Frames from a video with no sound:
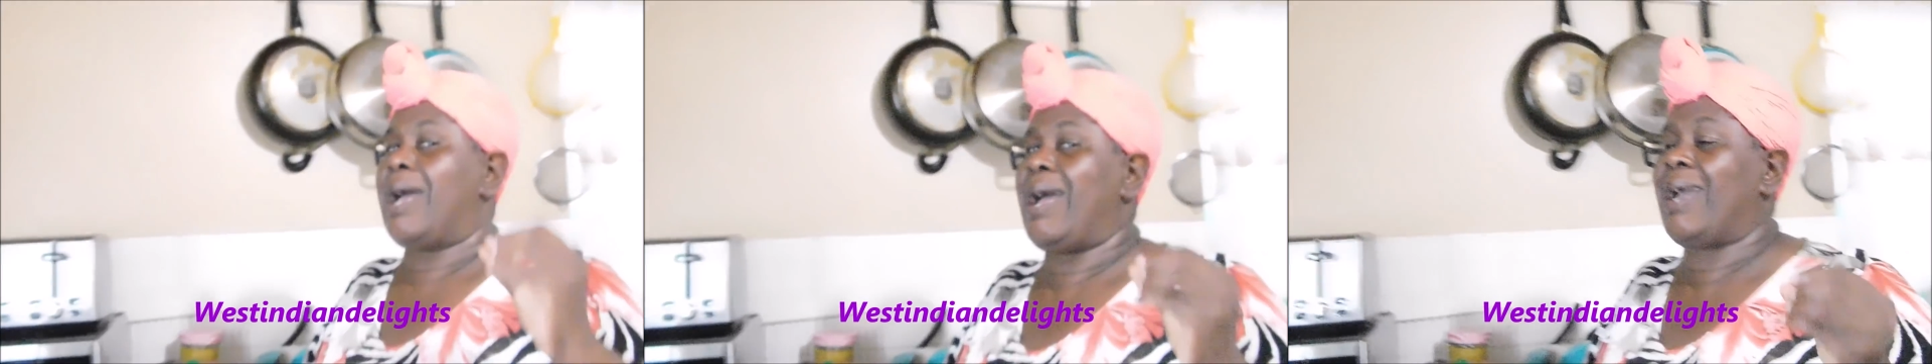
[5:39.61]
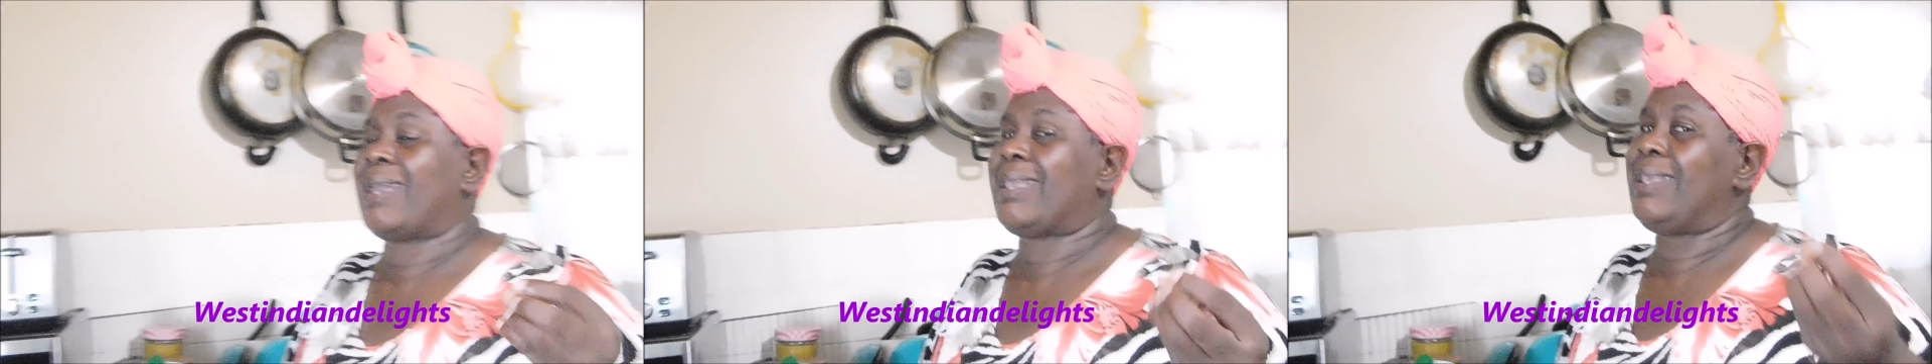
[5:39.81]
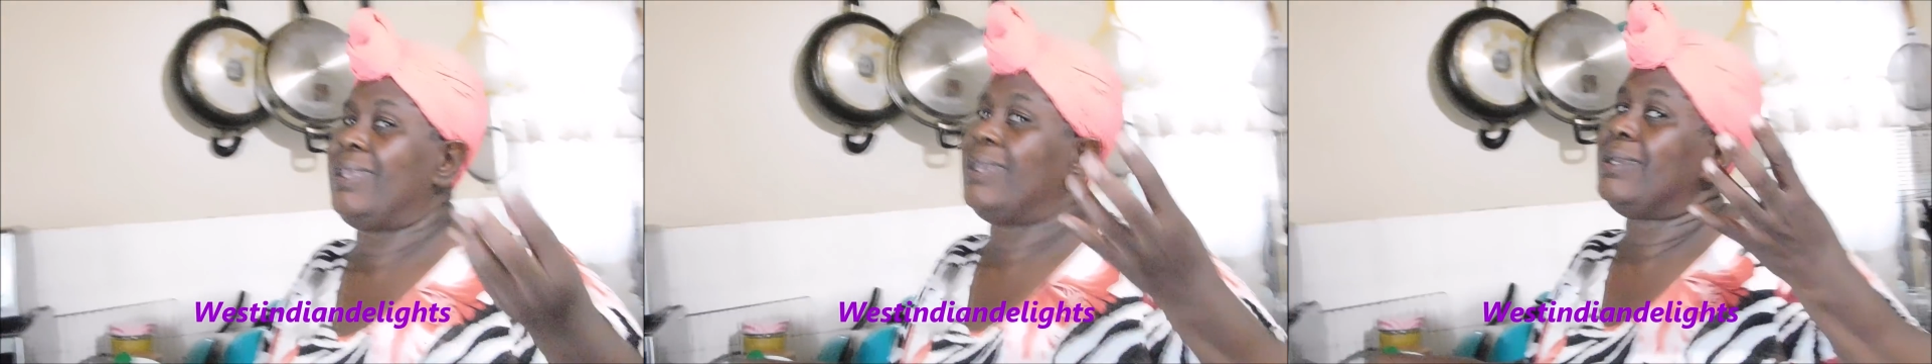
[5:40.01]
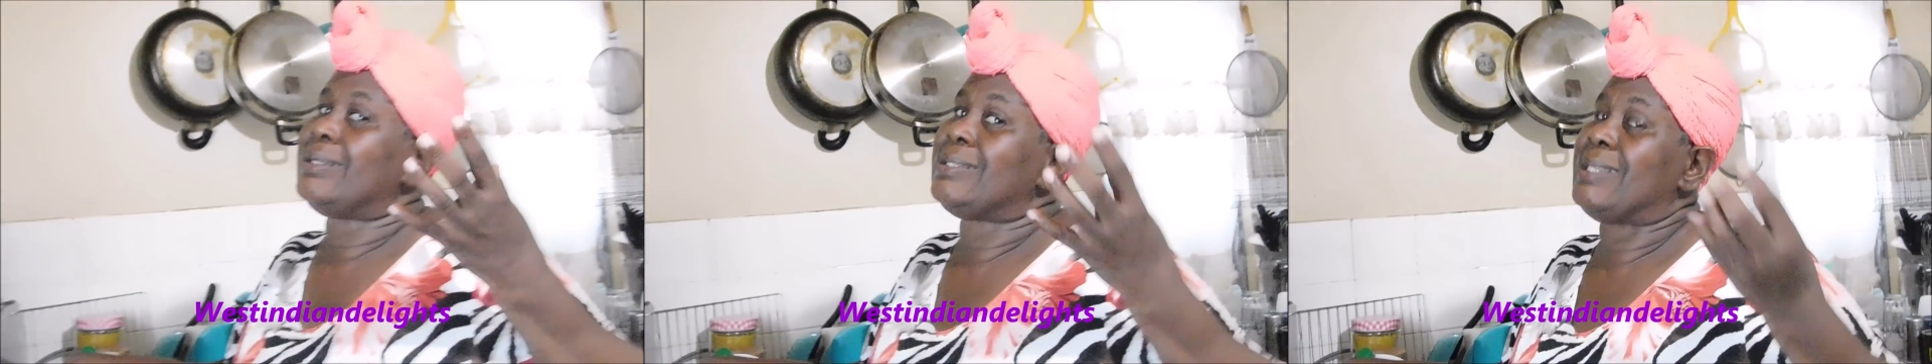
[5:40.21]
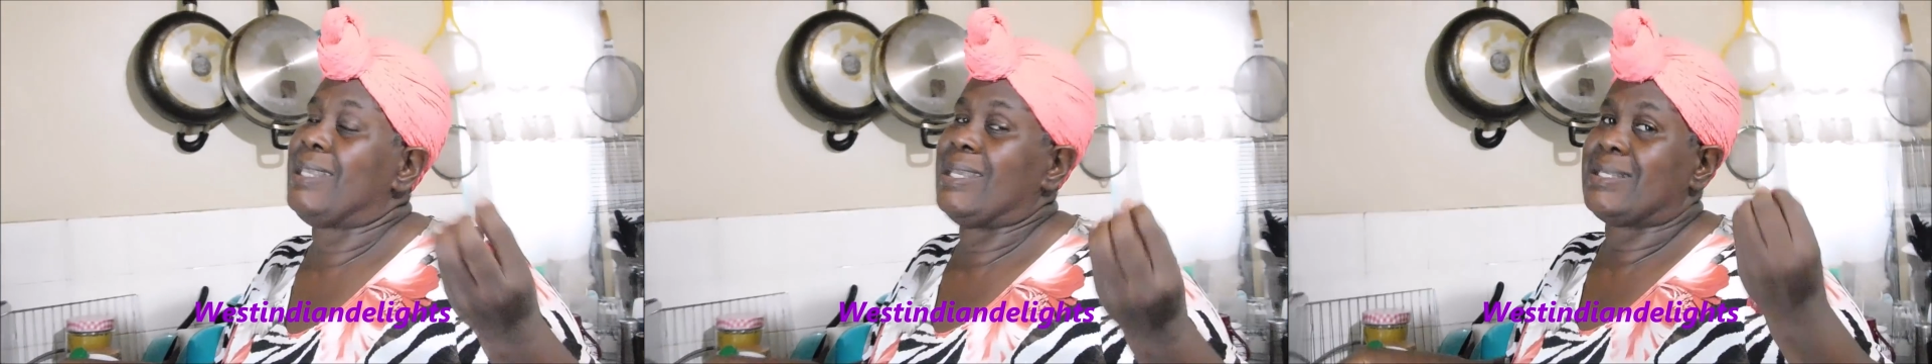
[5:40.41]
Ackee
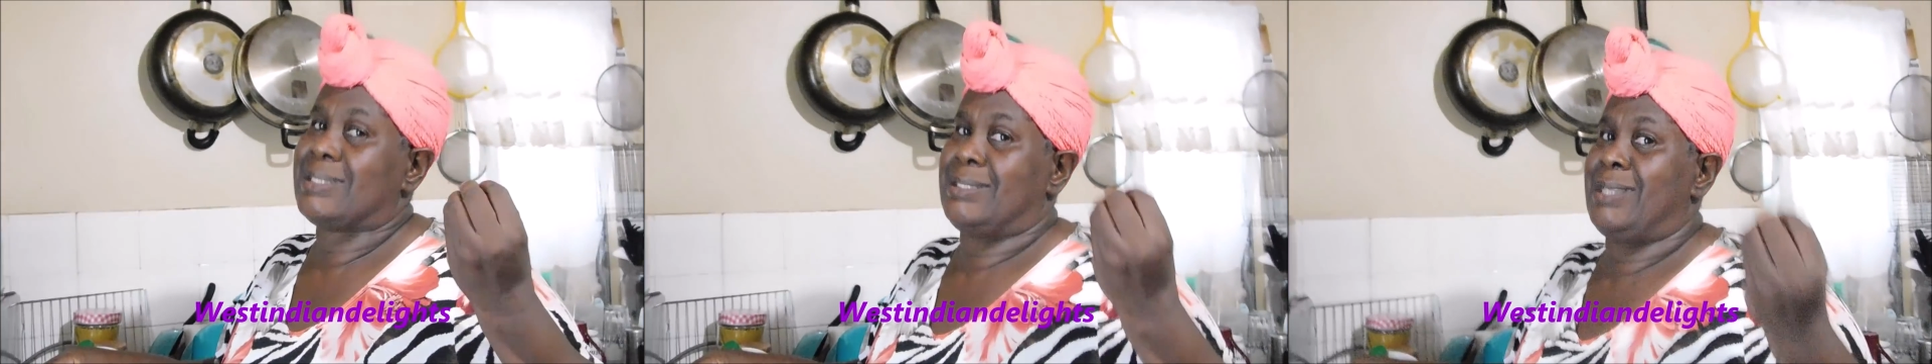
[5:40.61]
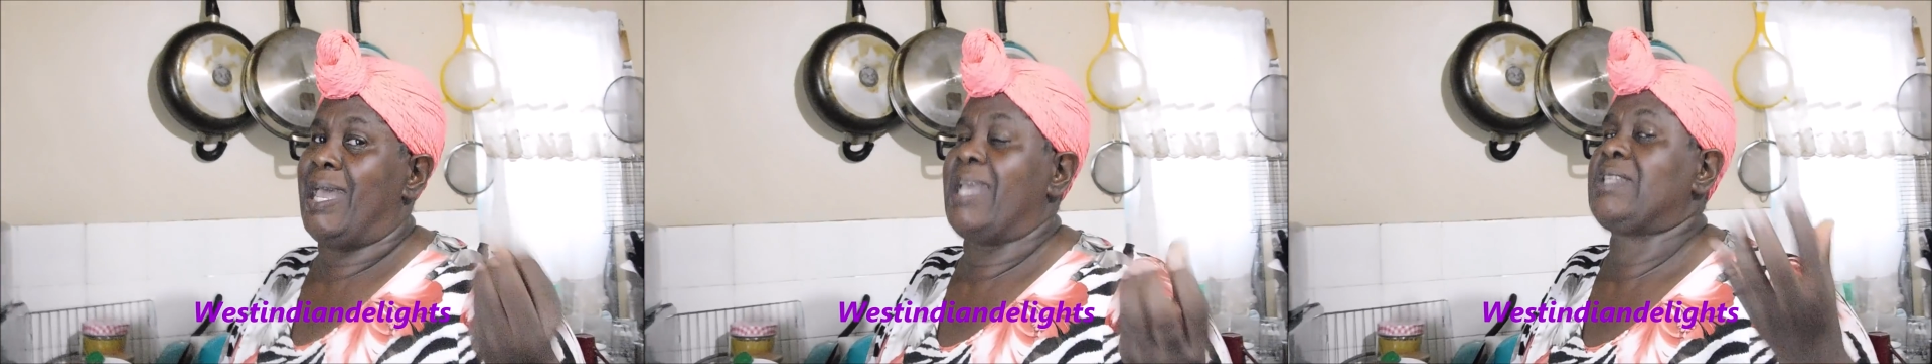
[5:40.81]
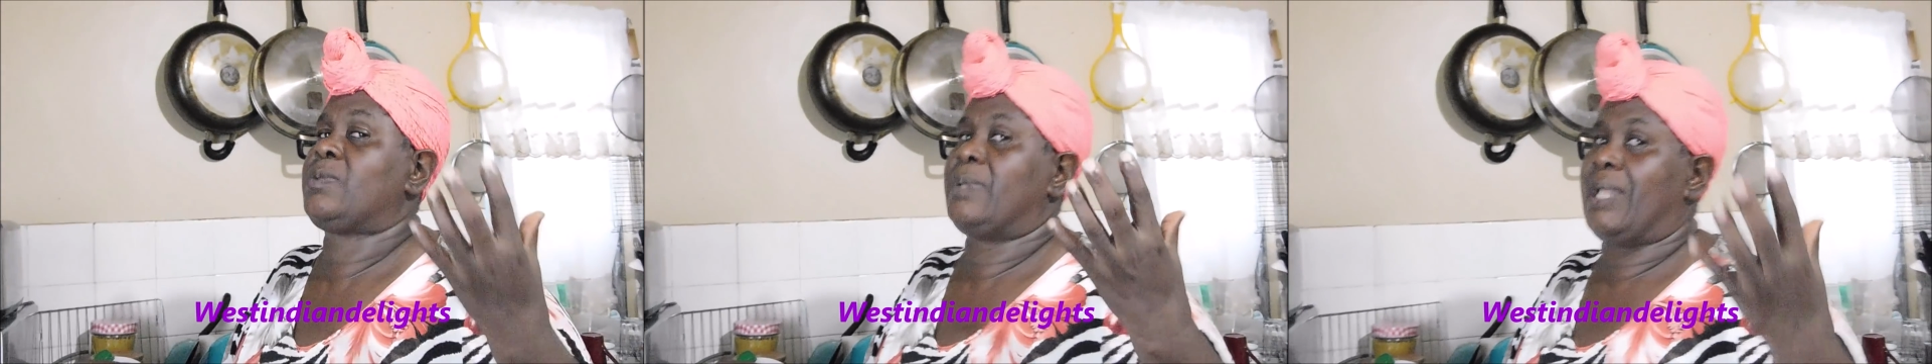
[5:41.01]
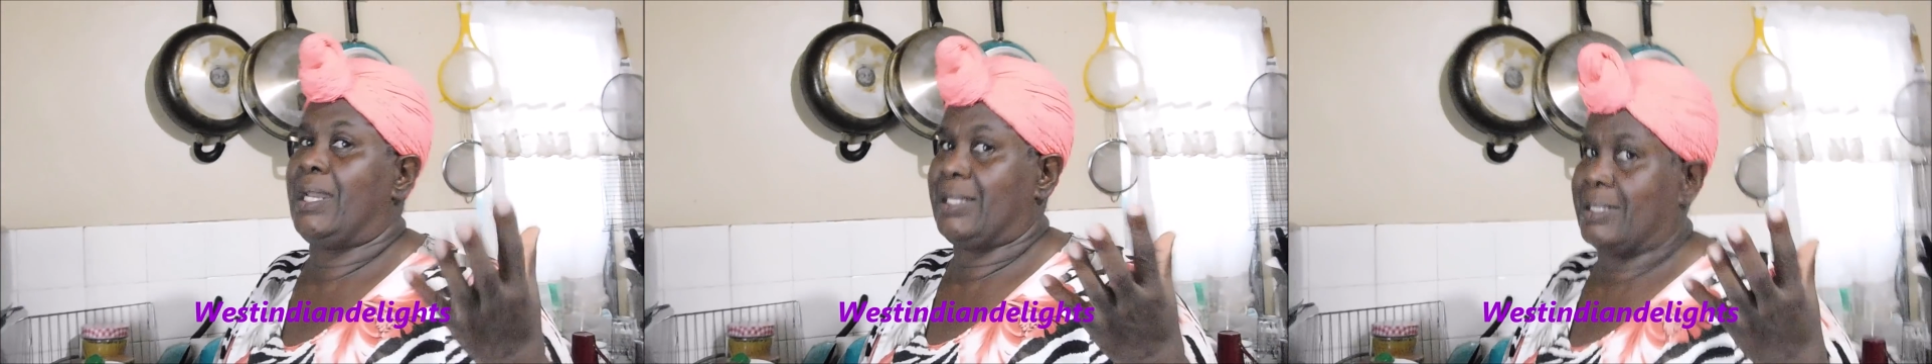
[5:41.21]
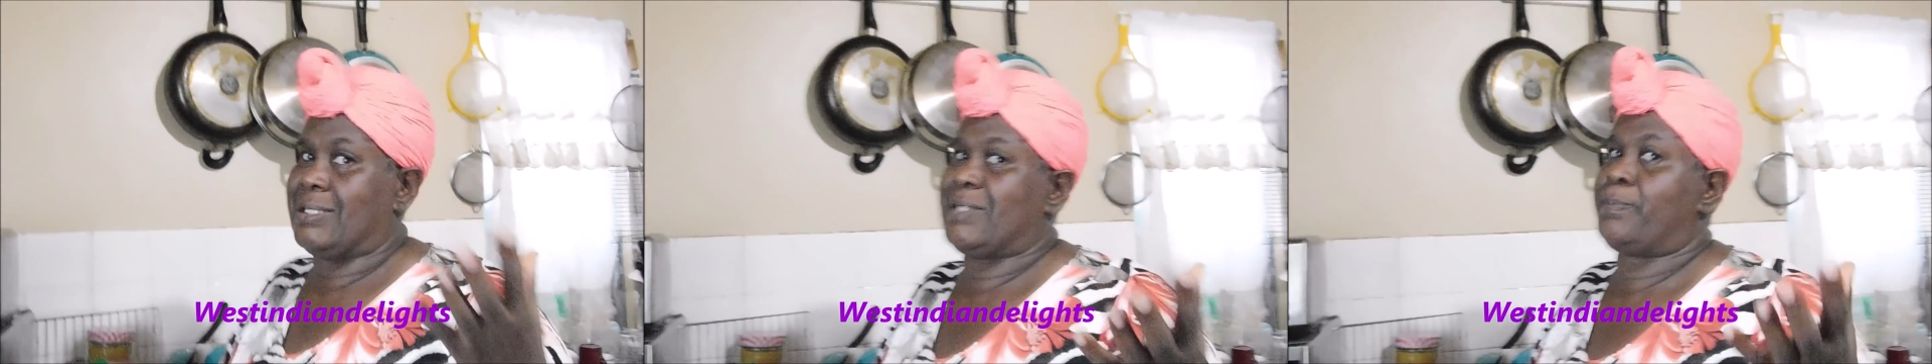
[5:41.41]
tastes nice with a
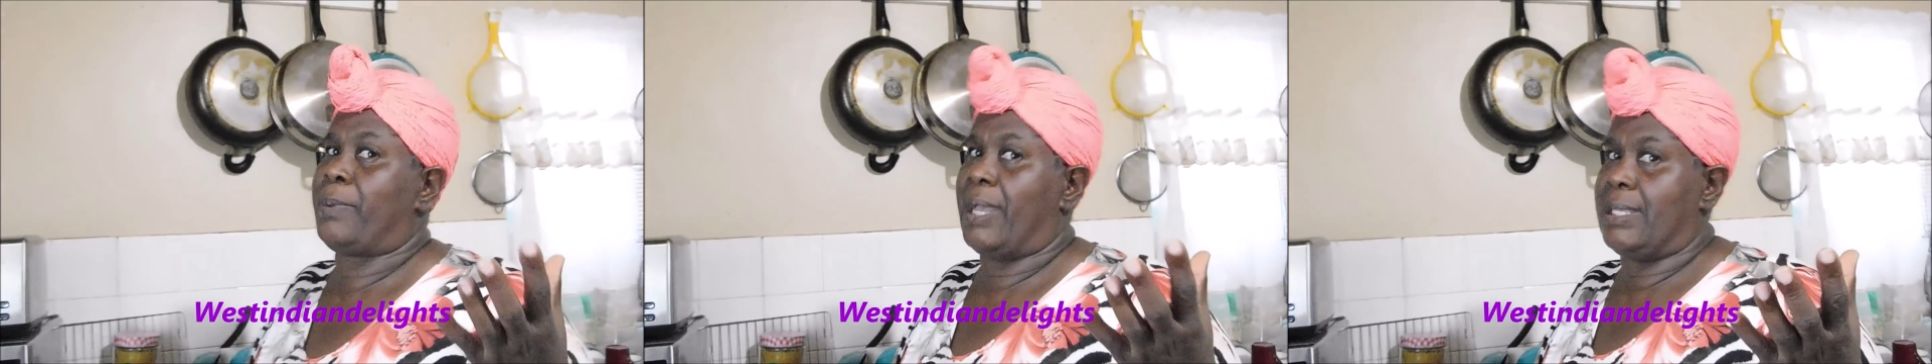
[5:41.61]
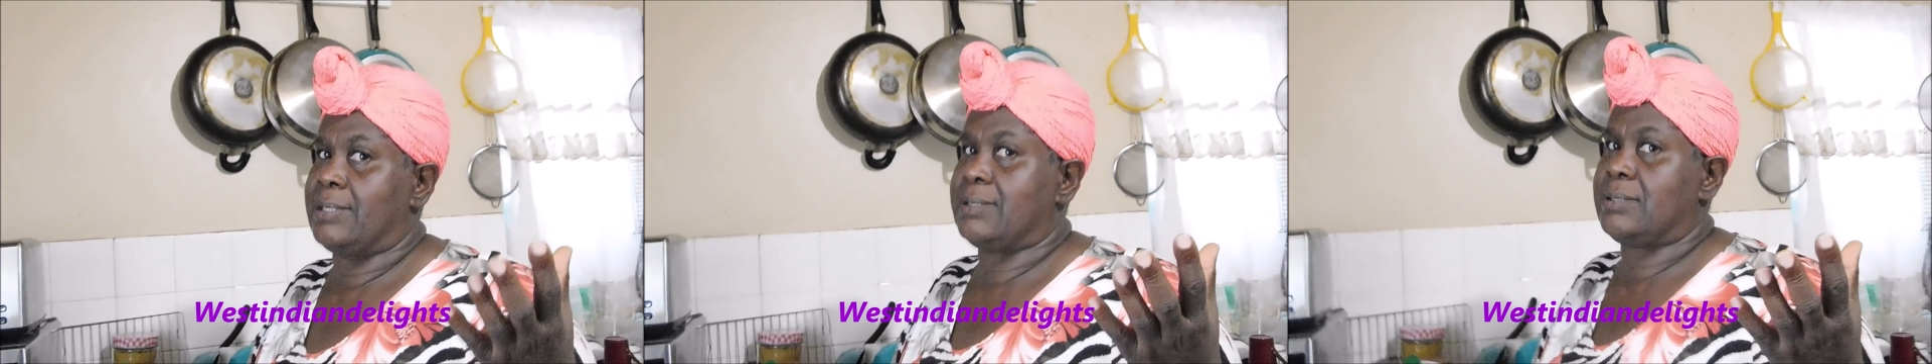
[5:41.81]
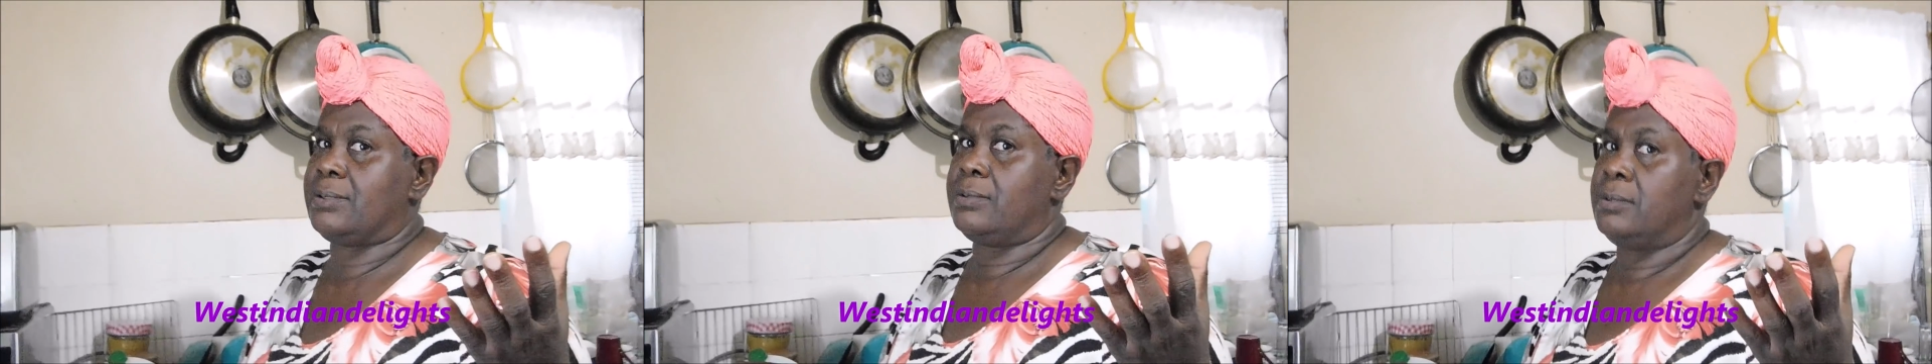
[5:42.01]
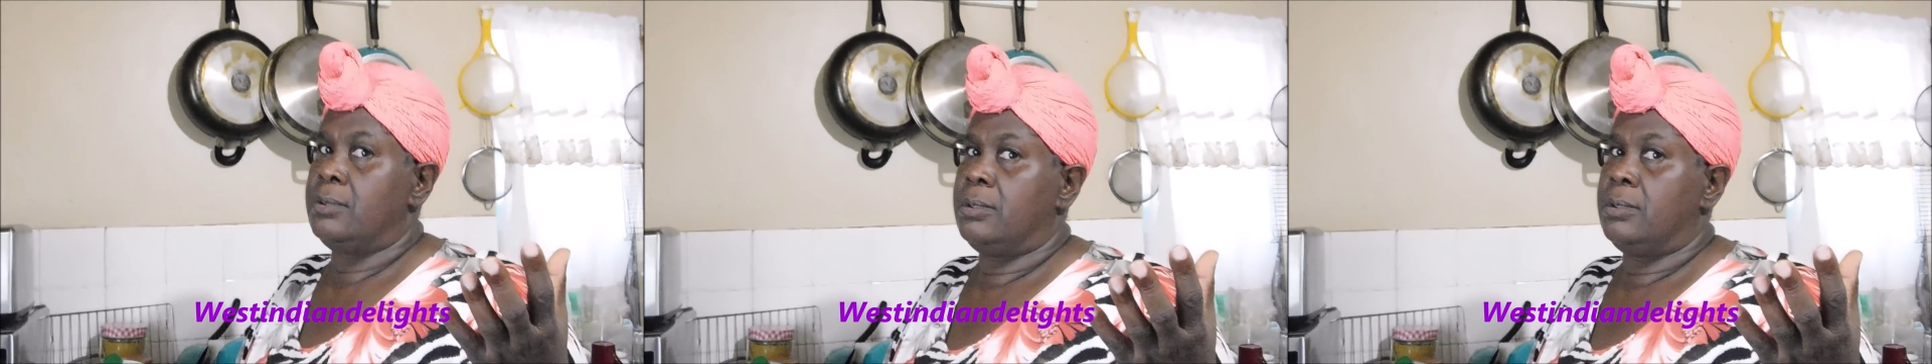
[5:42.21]
little spice.